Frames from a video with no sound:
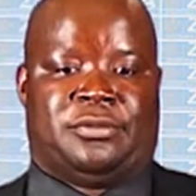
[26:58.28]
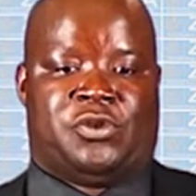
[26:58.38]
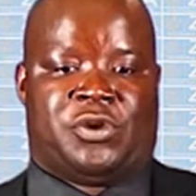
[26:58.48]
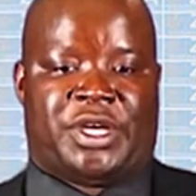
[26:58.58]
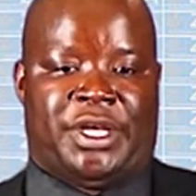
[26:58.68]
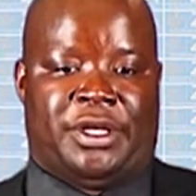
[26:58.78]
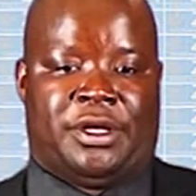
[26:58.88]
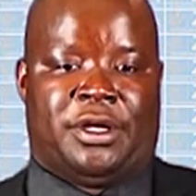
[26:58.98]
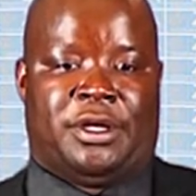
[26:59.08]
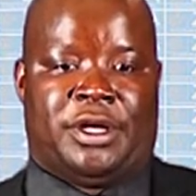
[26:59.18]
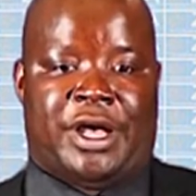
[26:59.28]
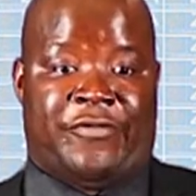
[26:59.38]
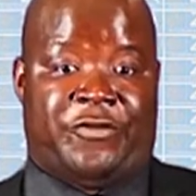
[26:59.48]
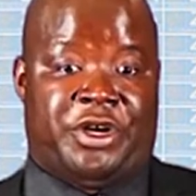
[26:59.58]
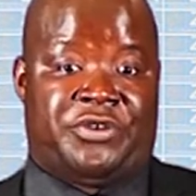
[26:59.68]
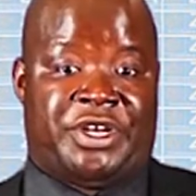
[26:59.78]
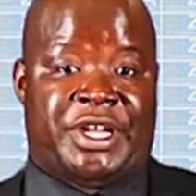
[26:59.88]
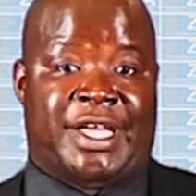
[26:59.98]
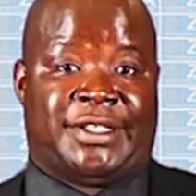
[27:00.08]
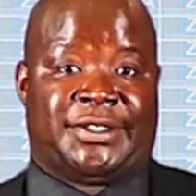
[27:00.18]
Okay? Avoid red
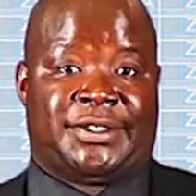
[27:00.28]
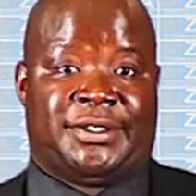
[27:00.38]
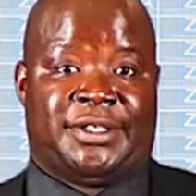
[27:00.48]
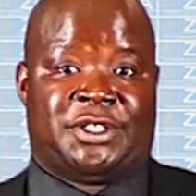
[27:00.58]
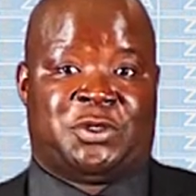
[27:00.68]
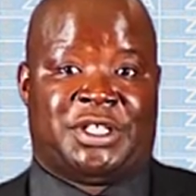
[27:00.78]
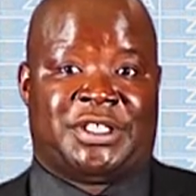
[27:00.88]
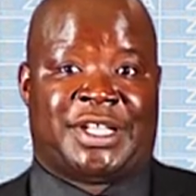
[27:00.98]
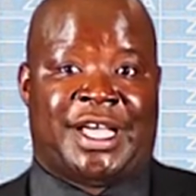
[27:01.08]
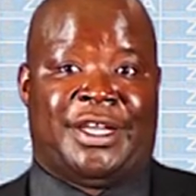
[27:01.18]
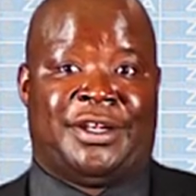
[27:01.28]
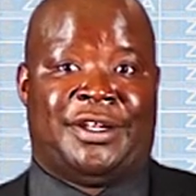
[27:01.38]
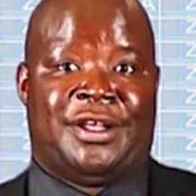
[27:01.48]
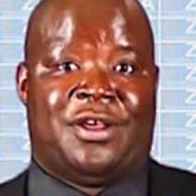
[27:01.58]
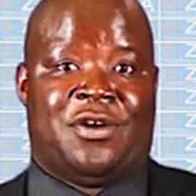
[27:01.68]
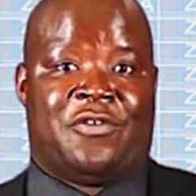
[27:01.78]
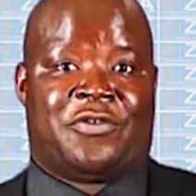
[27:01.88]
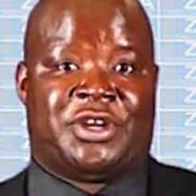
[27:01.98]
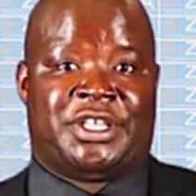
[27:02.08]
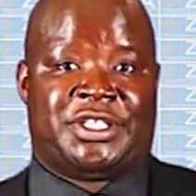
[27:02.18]
eyes. It's not a sign of
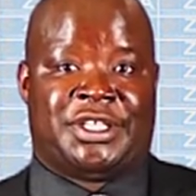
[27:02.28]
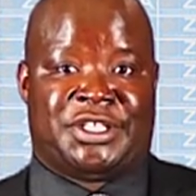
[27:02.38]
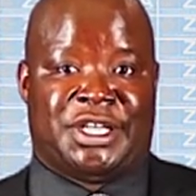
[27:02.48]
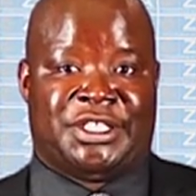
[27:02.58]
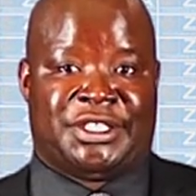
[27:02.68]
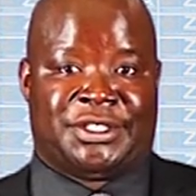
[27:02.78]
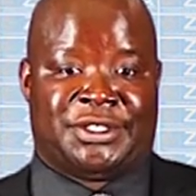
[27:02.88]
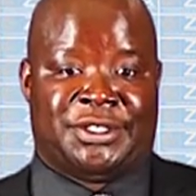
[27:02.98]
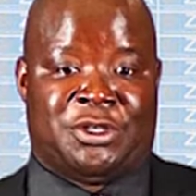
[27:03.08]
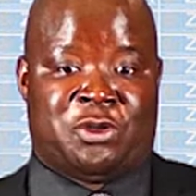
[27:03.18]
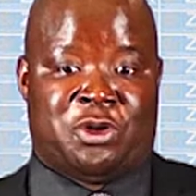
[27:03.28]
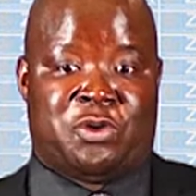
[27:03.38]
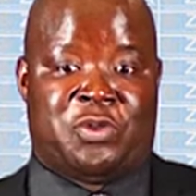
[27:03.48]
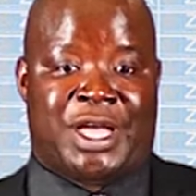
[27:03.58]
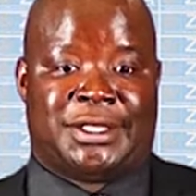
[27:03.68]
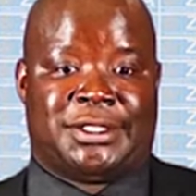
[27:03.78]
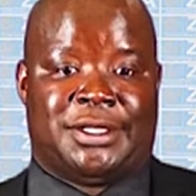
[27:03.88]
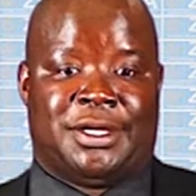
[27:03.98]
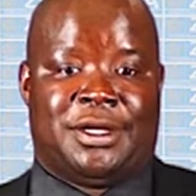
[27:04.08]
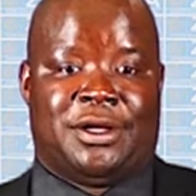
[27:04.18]
great intelligence. Don't do that.
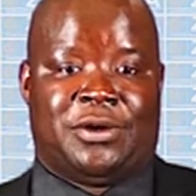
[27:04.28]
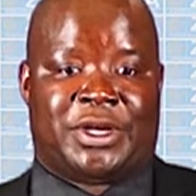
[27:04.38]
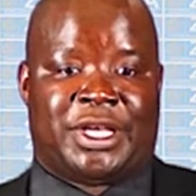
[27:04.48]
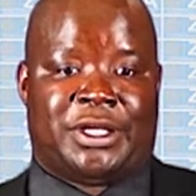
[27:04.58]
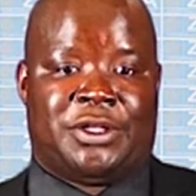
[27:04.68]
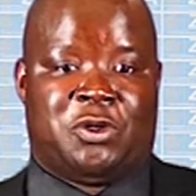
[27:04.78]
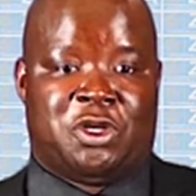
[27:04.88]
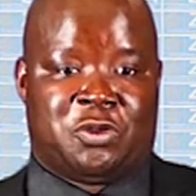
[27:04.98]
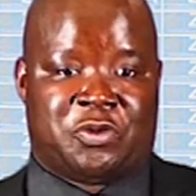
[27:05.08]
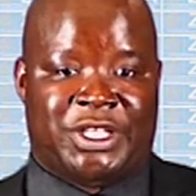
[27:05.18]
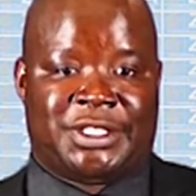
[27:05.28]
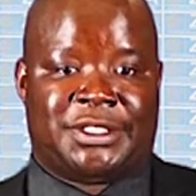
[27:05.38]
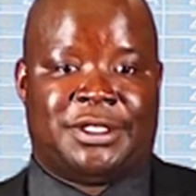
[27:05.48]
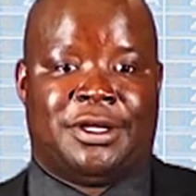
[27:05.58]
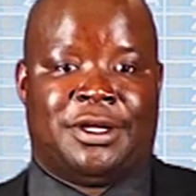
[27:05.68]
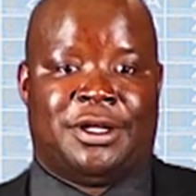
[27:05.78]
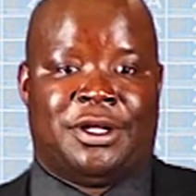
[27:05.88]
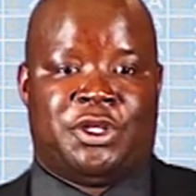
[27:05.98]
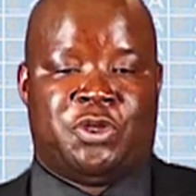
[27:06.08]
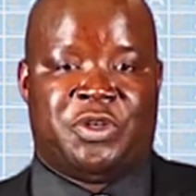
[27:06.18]
Okay? You need to rest.
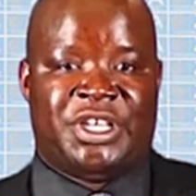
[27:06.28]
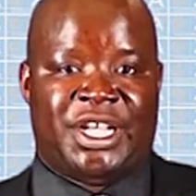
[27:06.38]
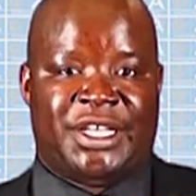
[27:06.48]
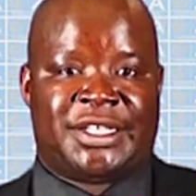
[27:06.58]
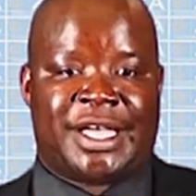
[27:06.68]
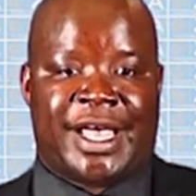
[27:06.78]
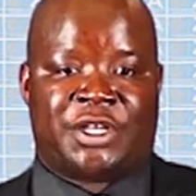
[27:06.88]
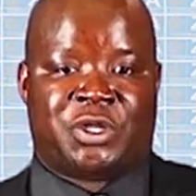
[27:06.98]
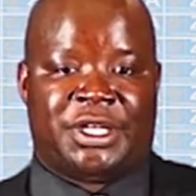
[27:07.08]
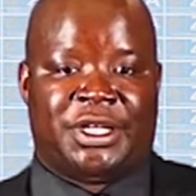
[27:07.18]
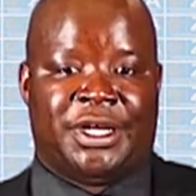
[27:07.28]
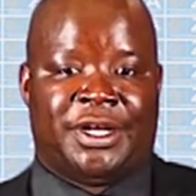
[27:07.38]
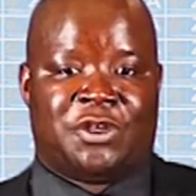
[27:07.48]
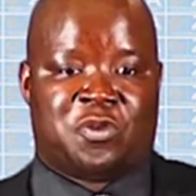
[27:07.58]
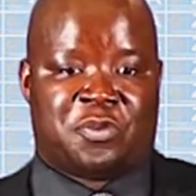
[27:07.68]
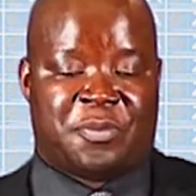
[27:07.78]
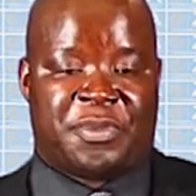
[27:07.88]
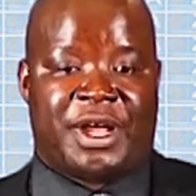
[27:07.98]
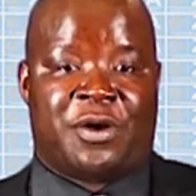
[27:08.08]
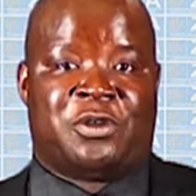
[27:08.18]
You need actually to
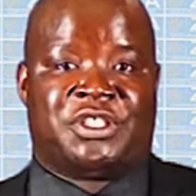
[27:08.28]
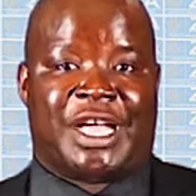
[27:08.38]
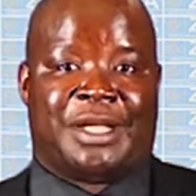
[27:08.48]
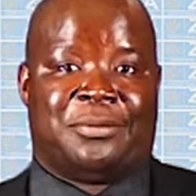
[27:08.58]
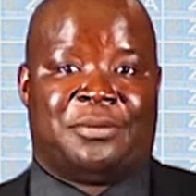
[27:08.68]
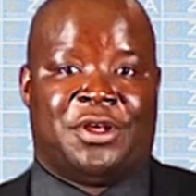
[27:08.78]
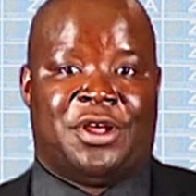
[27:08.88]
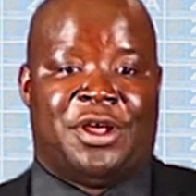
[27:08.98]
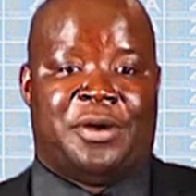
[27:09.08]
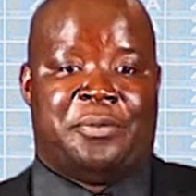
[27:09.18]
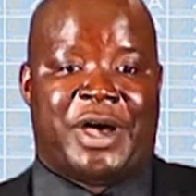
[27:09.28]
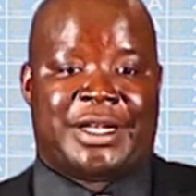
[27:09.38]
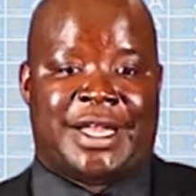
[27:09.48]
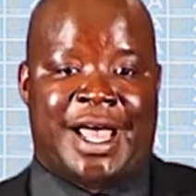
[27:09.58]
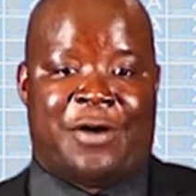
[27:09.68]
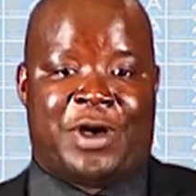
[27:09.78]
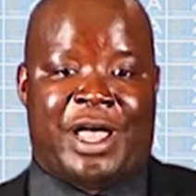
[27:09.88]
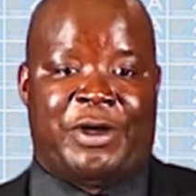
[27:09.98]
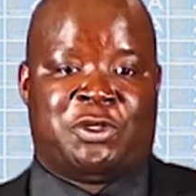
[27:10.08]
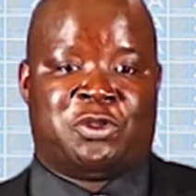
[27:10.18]
prepare on time. But now, I
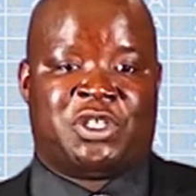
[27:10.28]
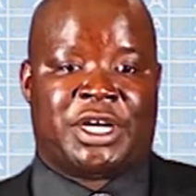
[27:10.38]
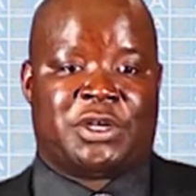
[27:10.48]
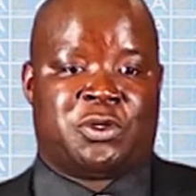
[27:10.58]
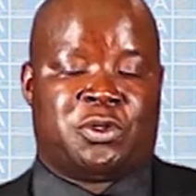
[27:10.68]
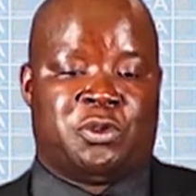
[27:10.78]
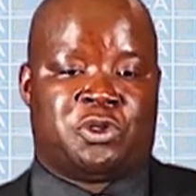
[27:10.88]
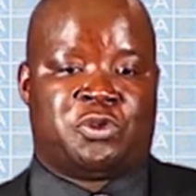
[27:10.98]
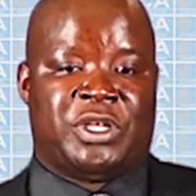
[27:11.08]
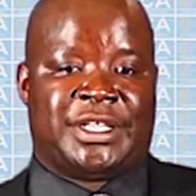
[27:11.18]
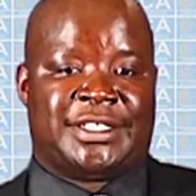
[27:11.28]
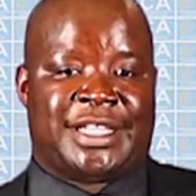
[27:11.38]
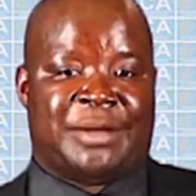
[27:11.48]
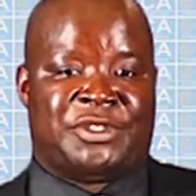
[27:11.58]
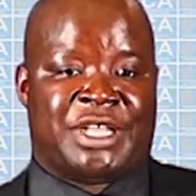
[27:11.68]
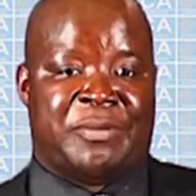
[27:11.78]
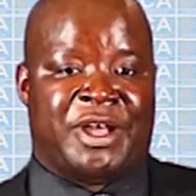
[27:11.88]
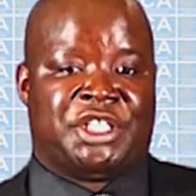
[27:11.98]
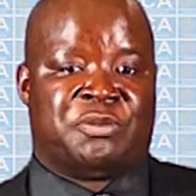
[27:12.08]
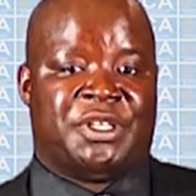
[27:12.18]
want to take you to exam time
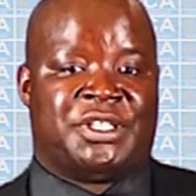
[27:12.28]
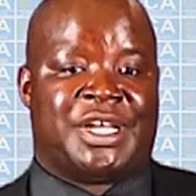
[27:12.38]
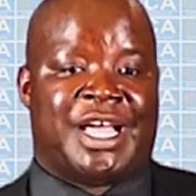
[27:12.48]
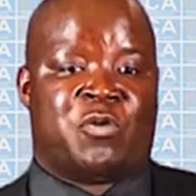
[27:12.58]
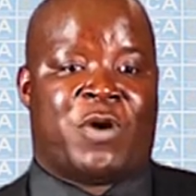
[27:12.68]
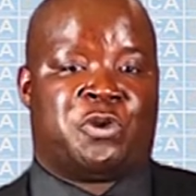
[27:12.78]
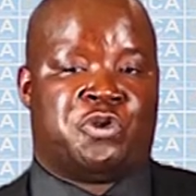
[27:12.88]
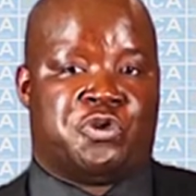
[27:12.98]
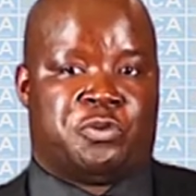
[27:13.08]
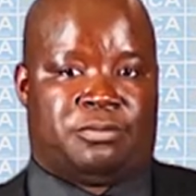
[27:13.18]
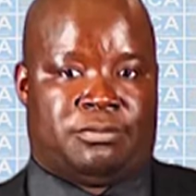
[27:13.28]
management and what to do